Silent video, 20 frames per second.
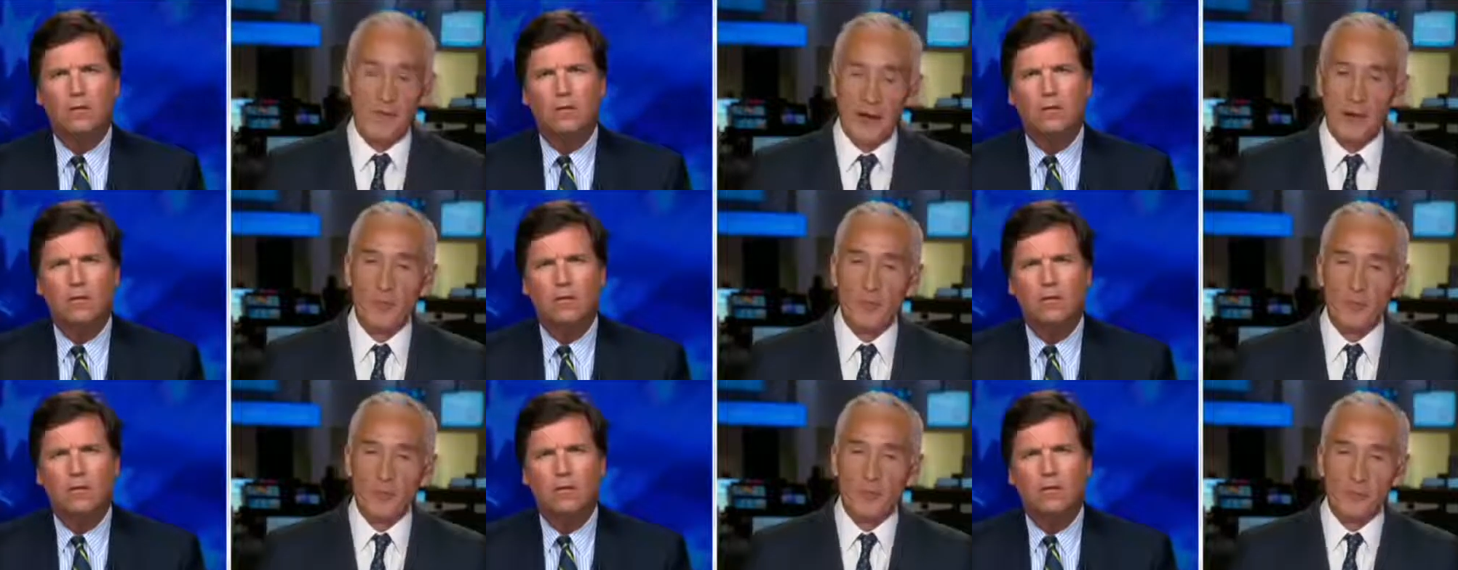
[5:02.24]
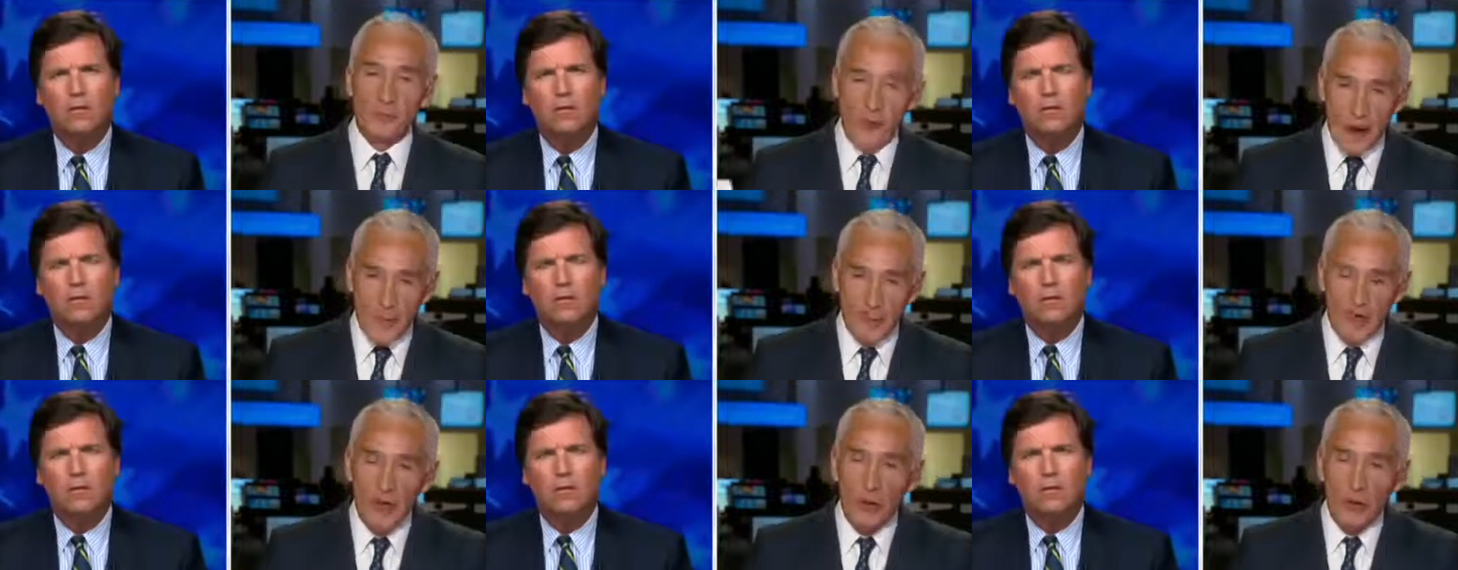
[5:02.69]
Speaker 1: favors
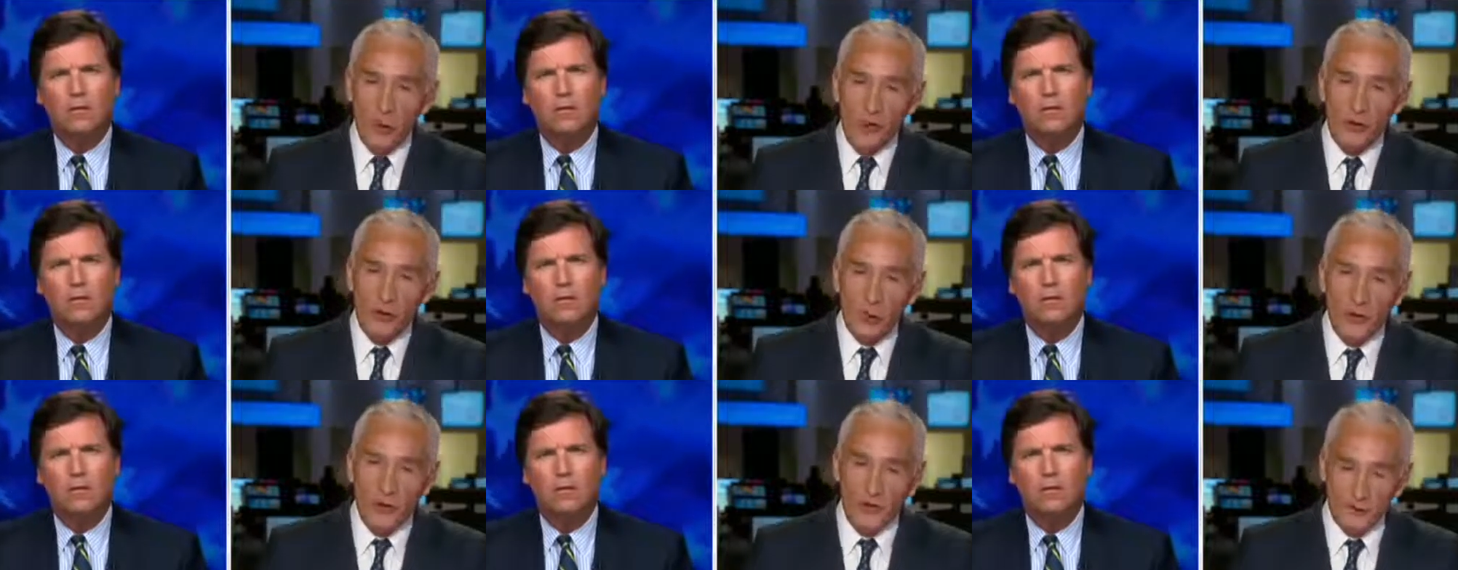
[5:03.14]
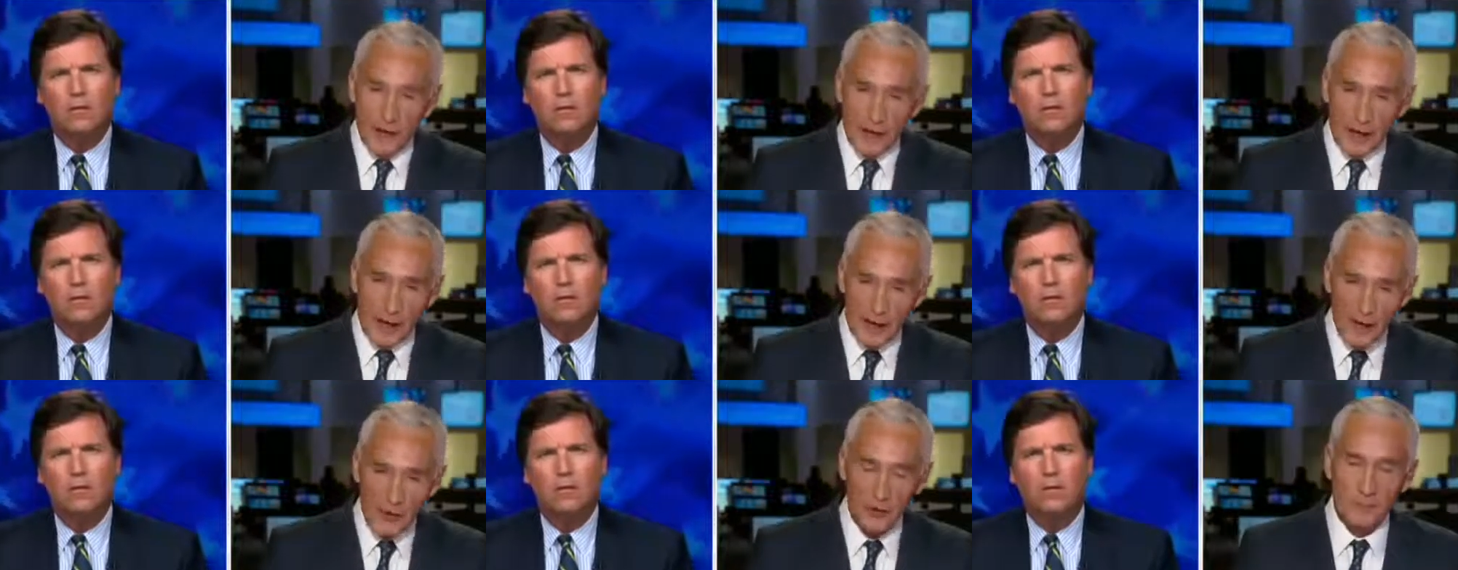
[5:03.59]
family
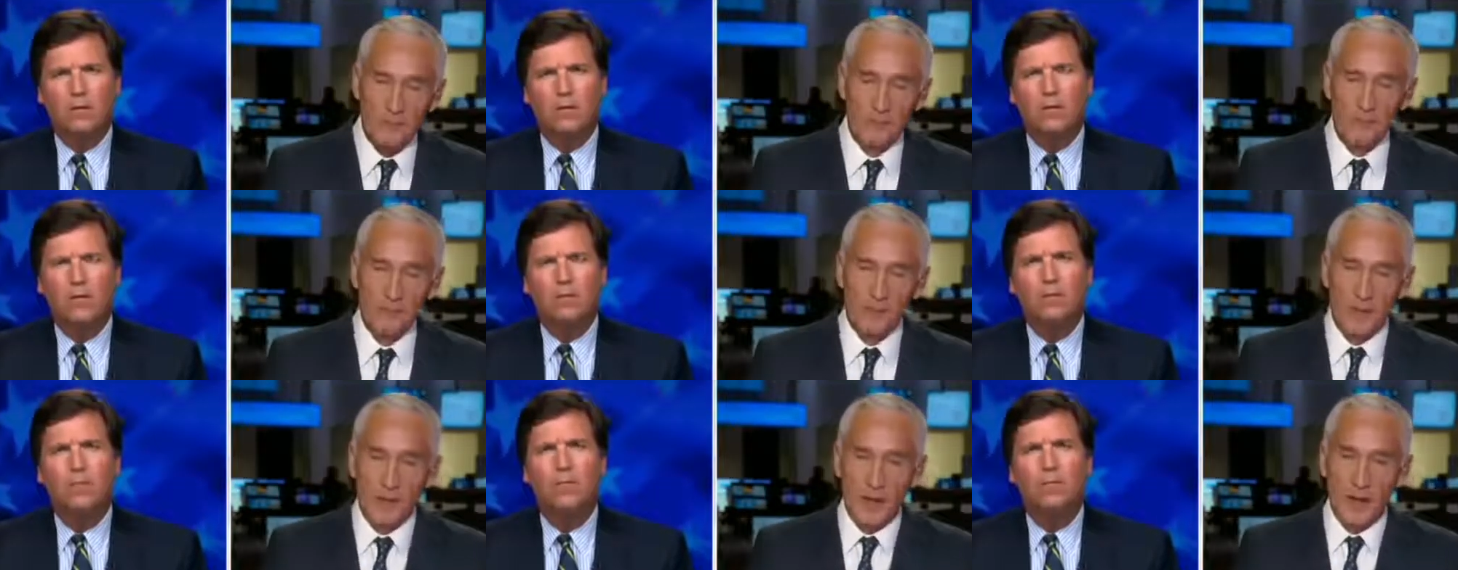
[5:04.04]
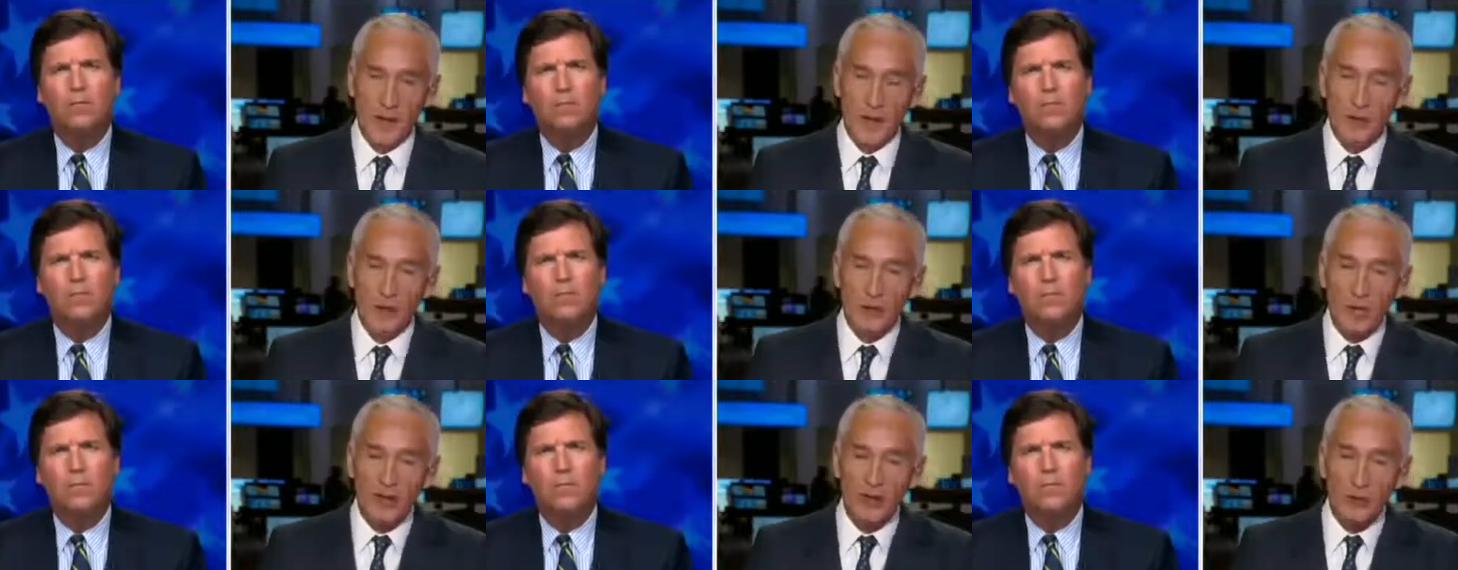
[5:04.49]
reunification
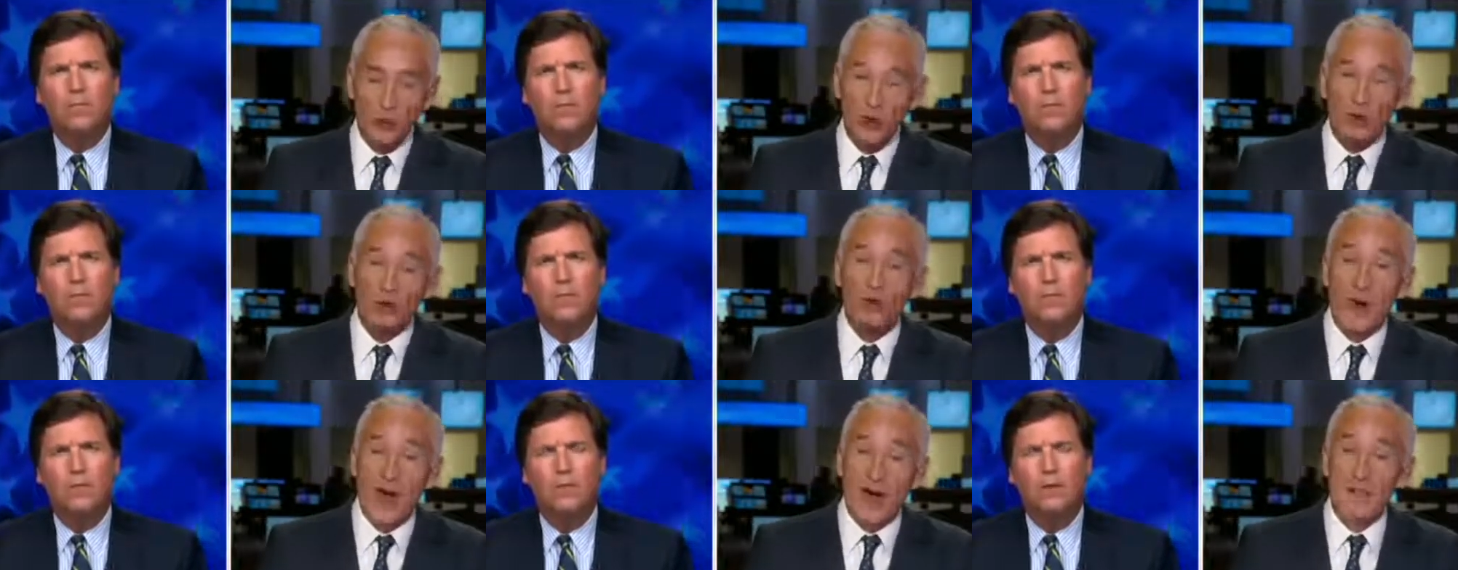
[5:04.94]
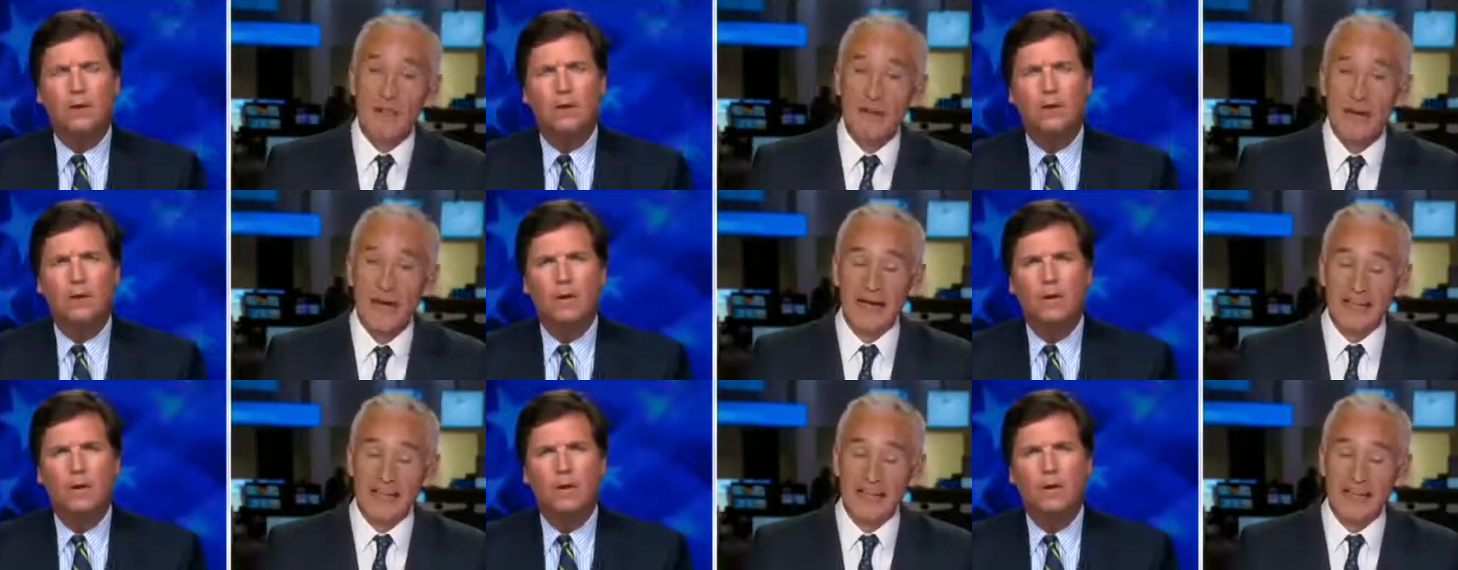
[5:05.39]
and bringing those who have